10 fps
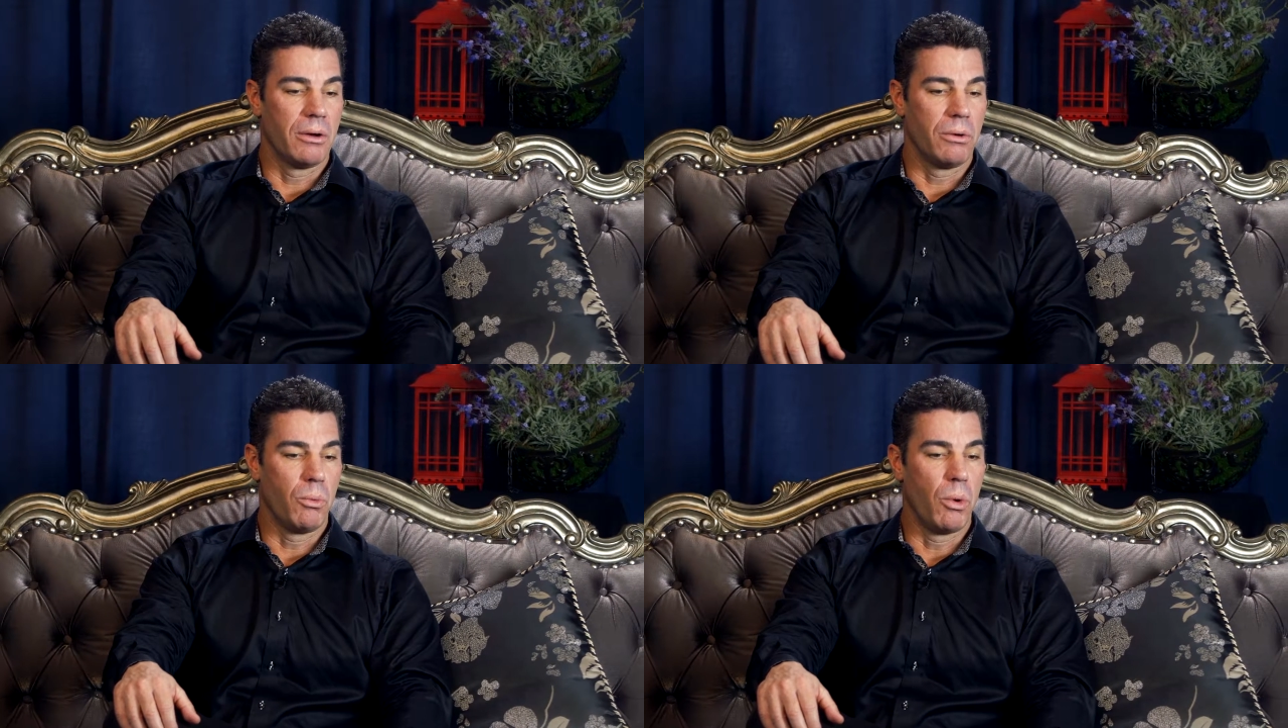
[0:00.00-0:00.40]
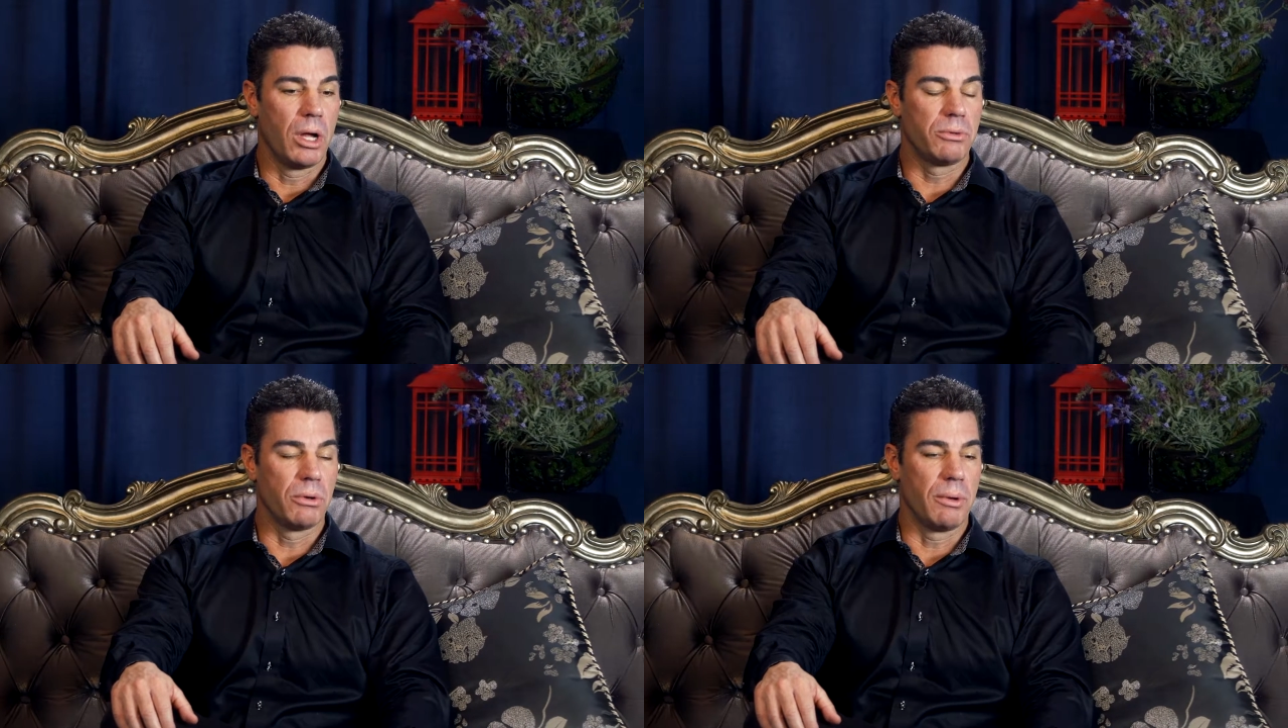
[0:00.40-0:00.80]

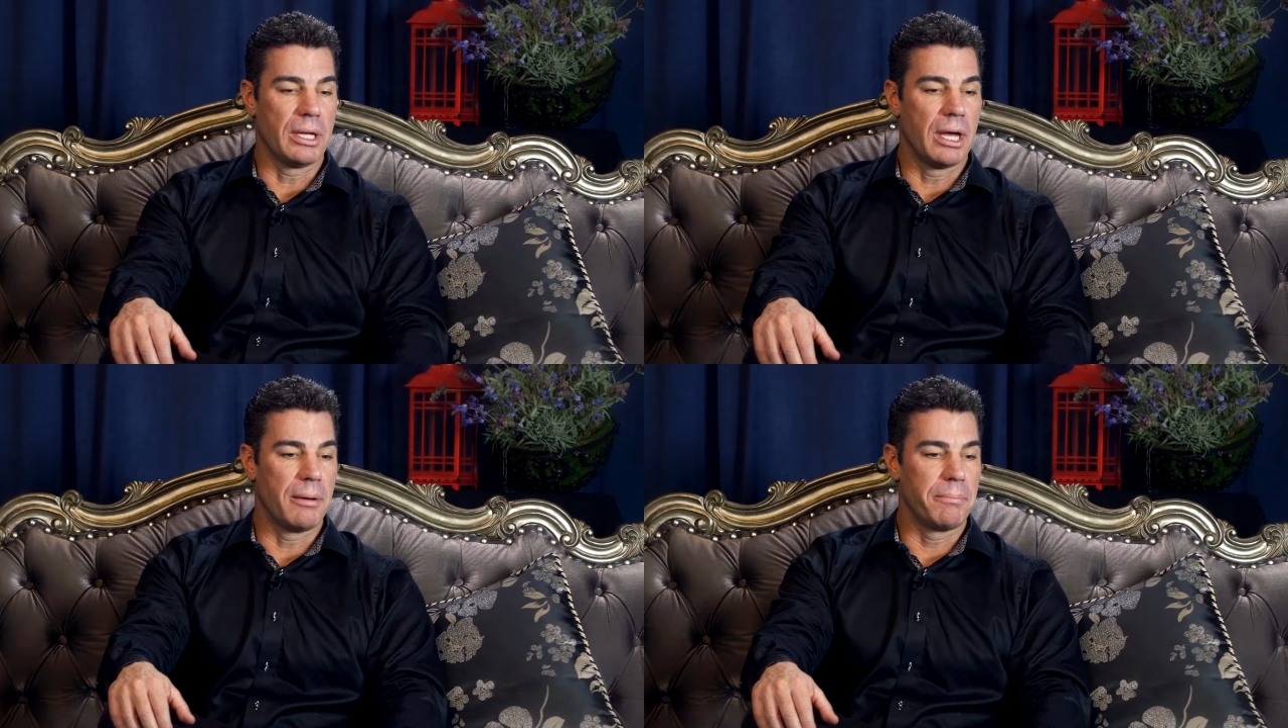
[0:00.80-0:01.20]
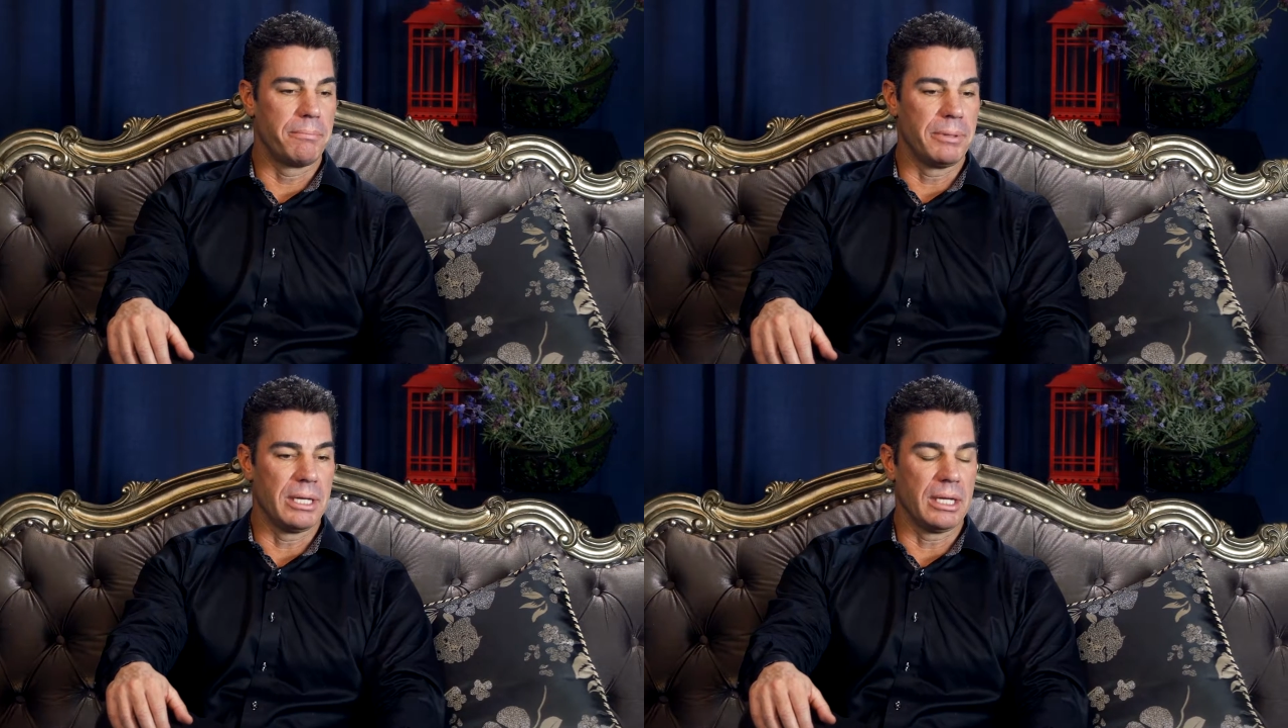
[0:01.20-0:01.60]
one, growing
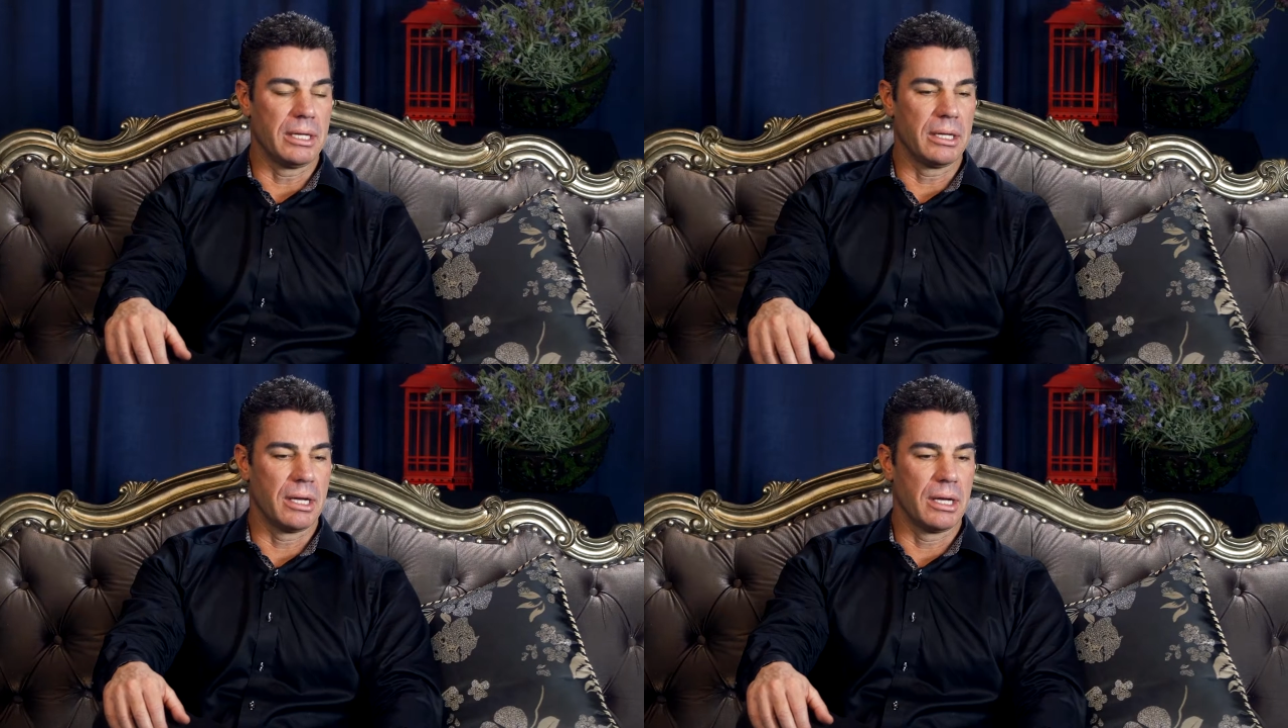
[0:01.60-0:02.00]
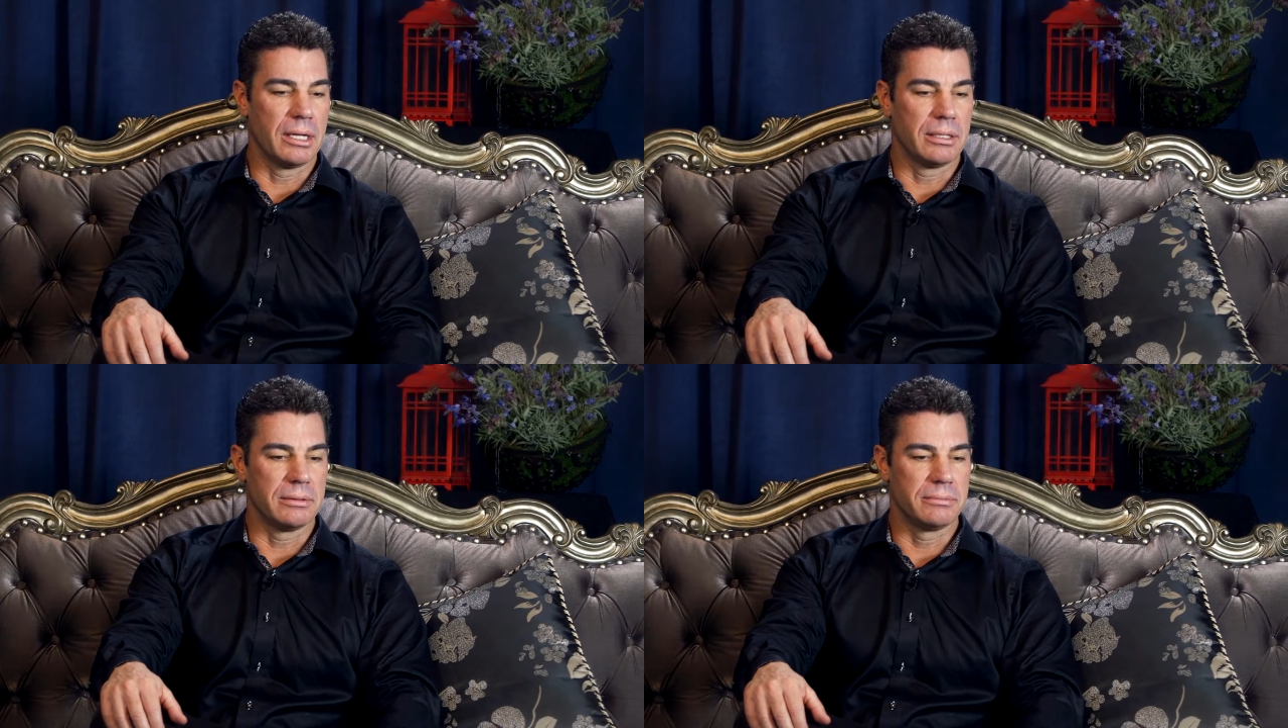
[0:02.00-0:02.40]
up being
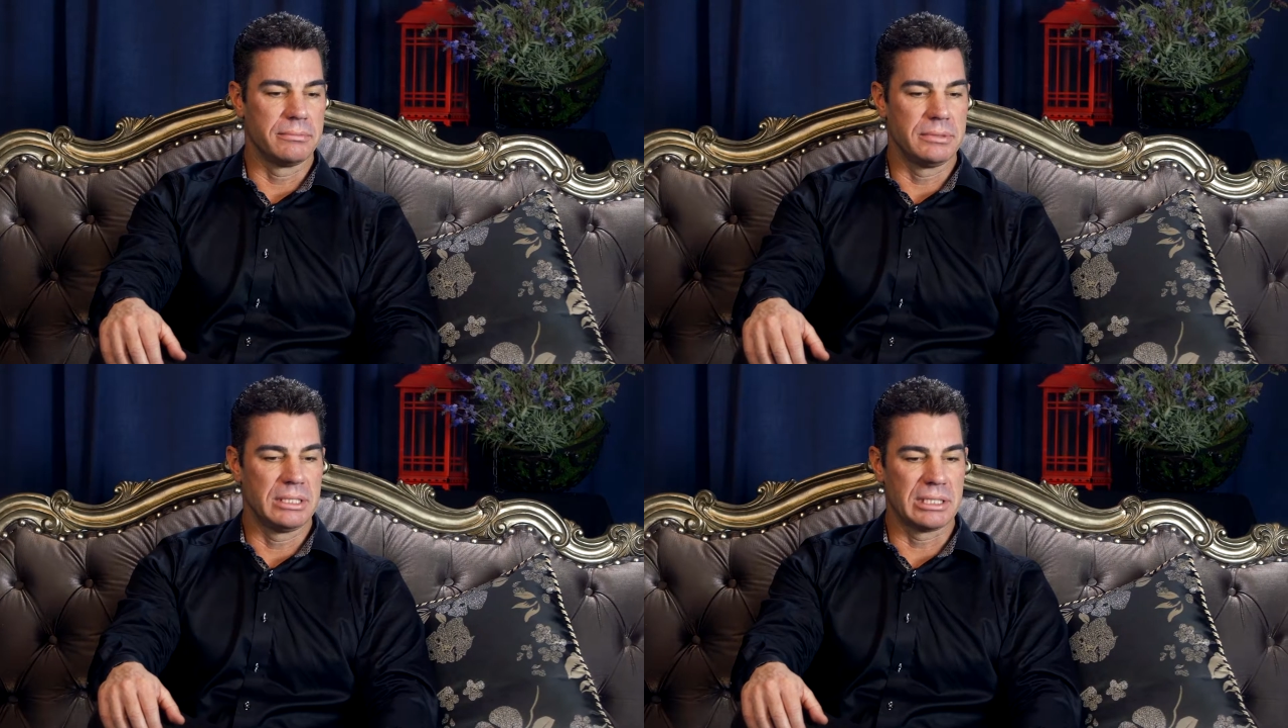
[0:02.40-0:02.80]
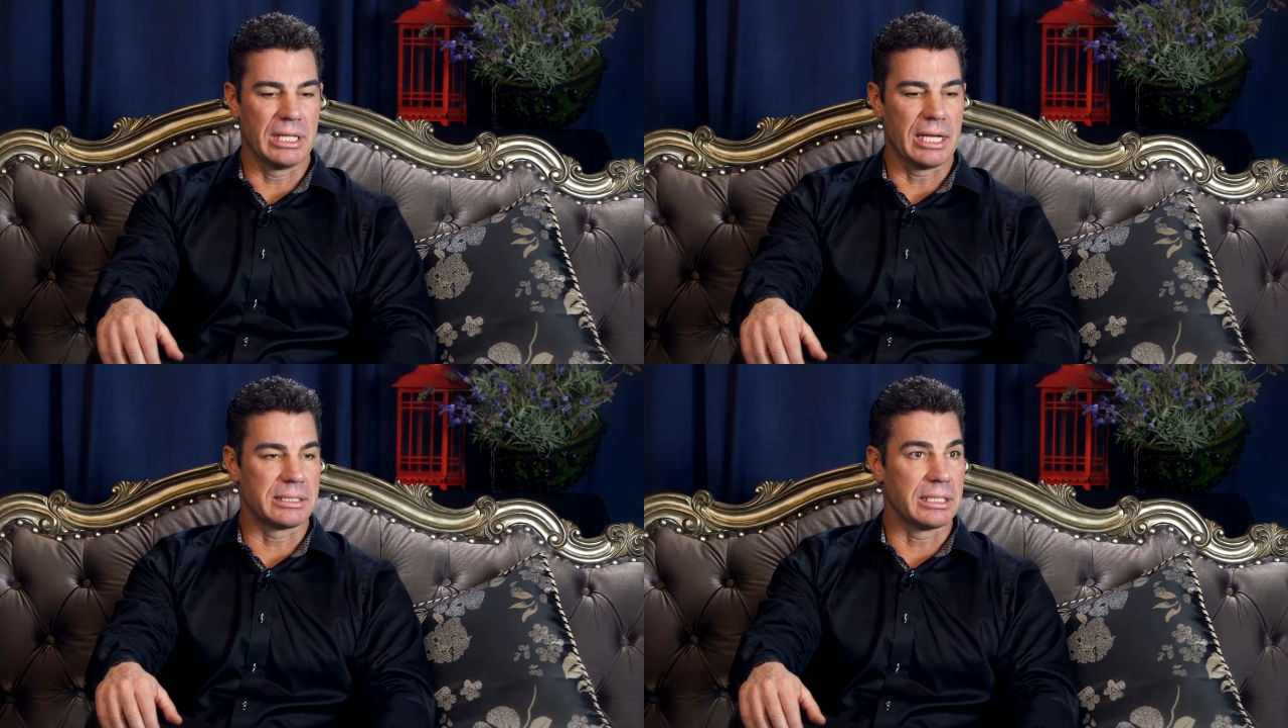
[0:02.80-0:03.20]

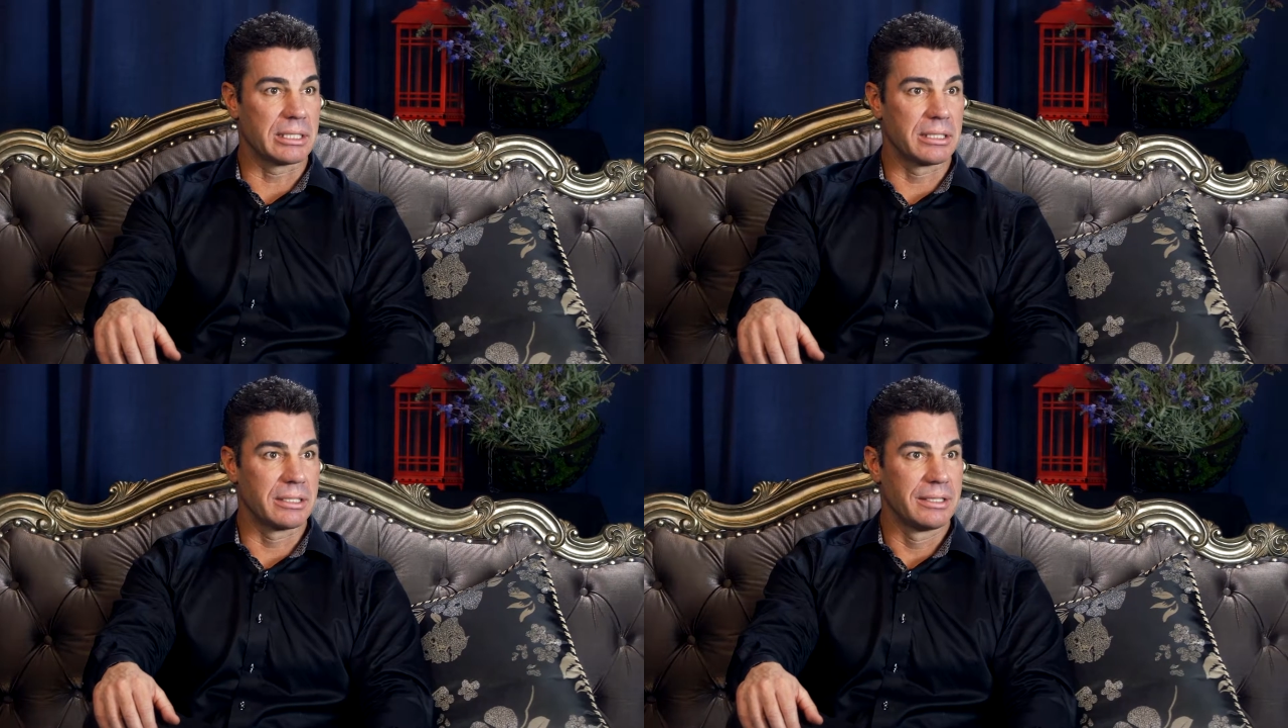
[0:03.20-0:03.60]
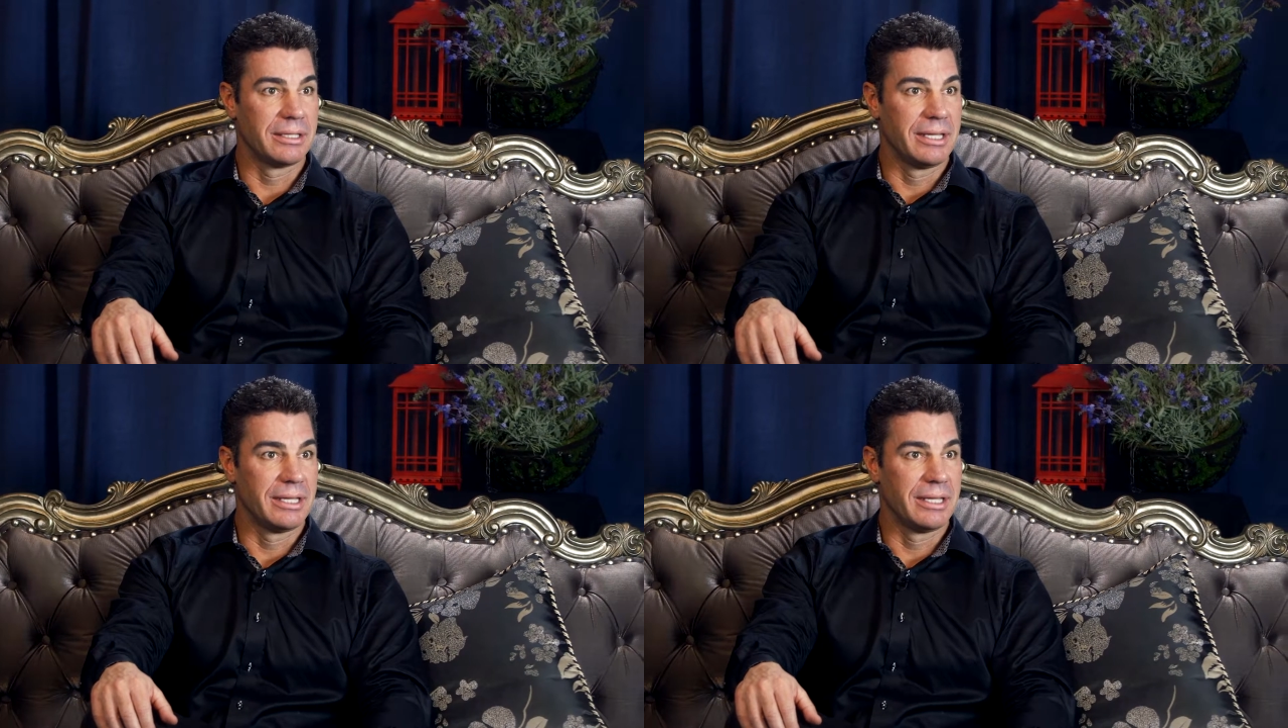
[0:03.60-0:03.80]
dyslexic